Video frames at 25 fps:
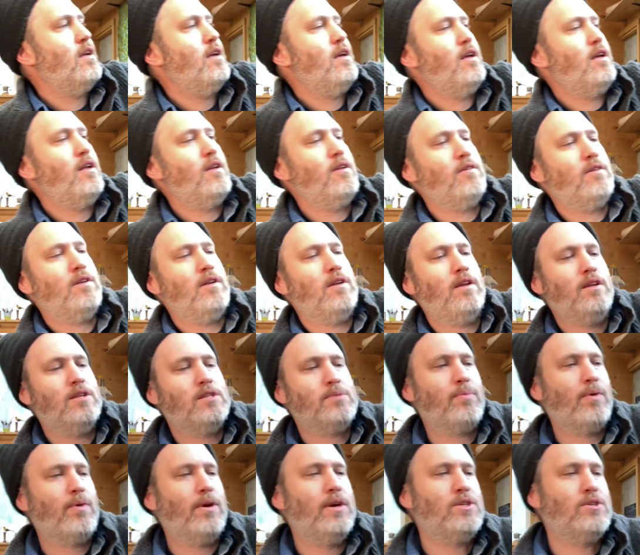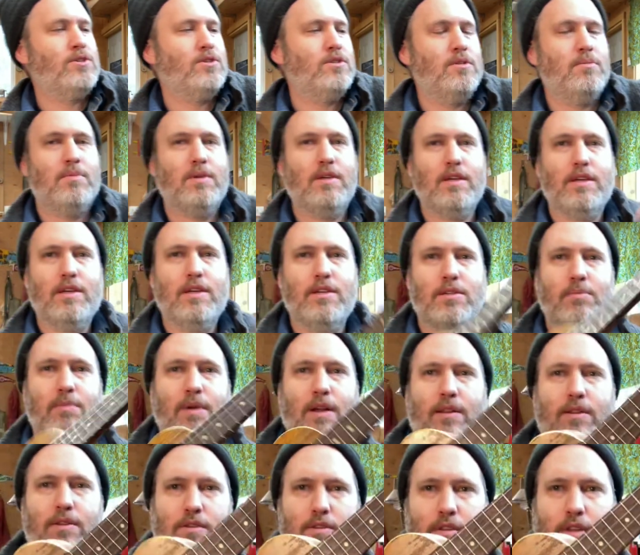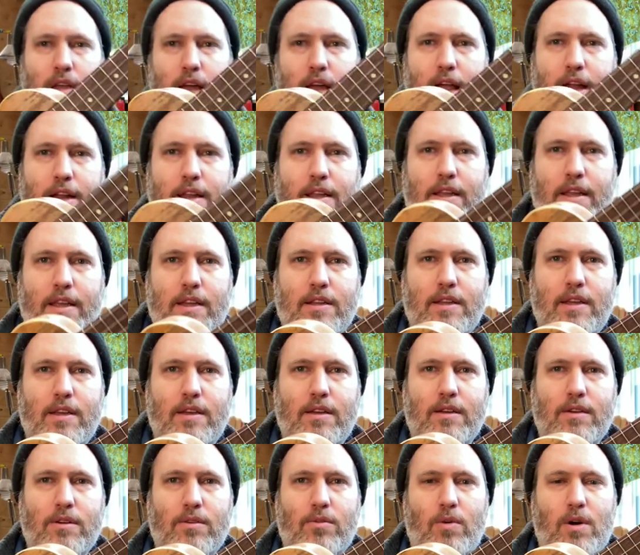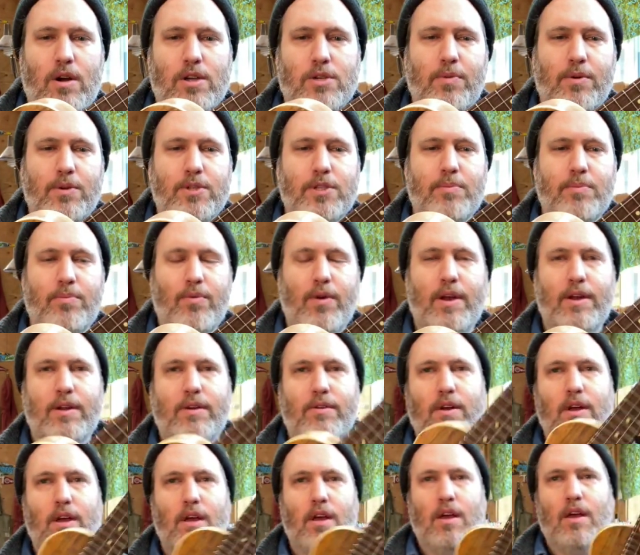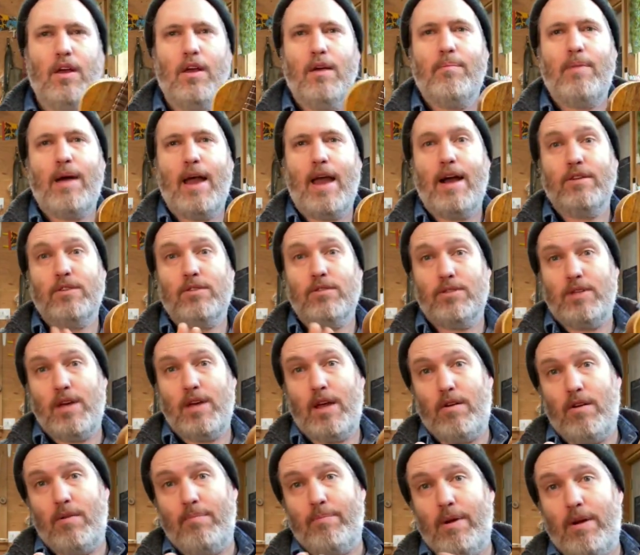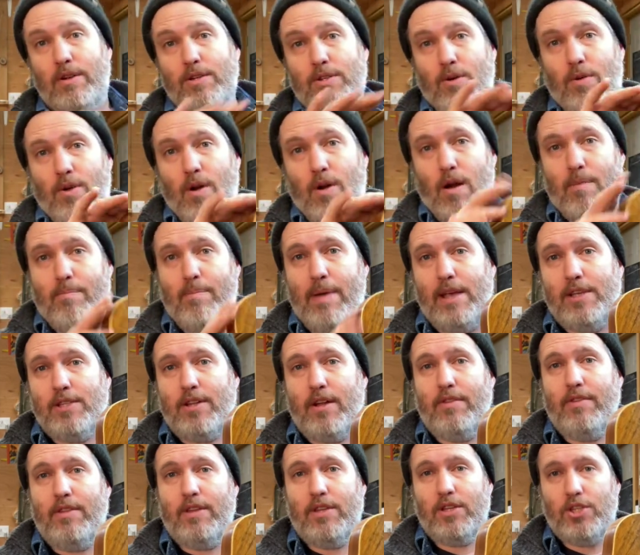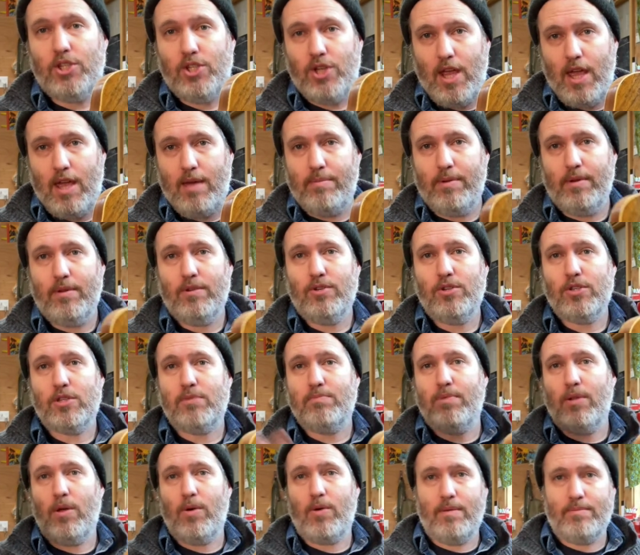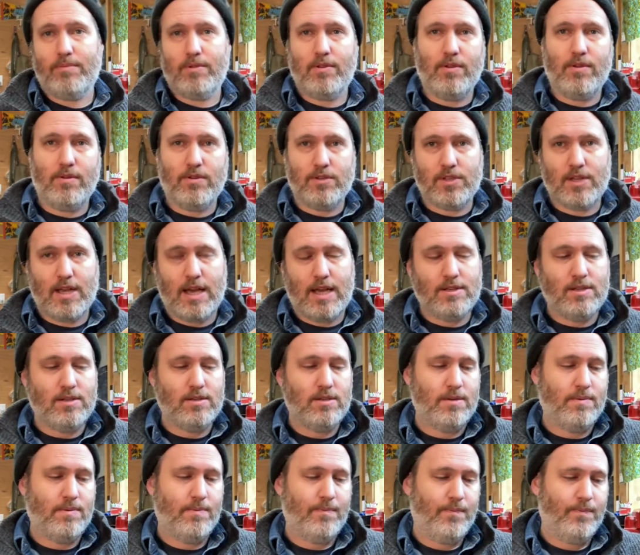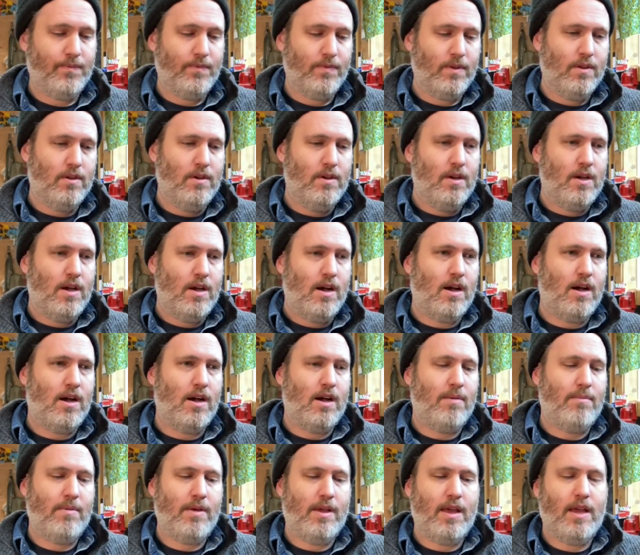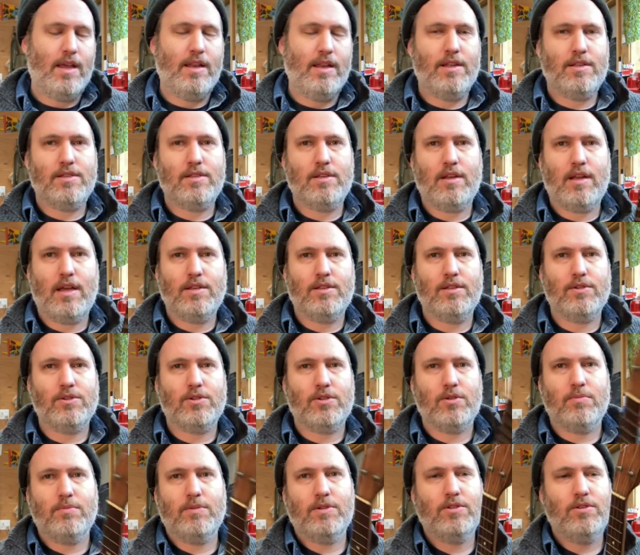in inspiration to me is my little Lyon and Healy Washburn soprano. My alto, tenor, and baritone are based on this shape, just blown up to those sizes. Um, and it's a nice instrument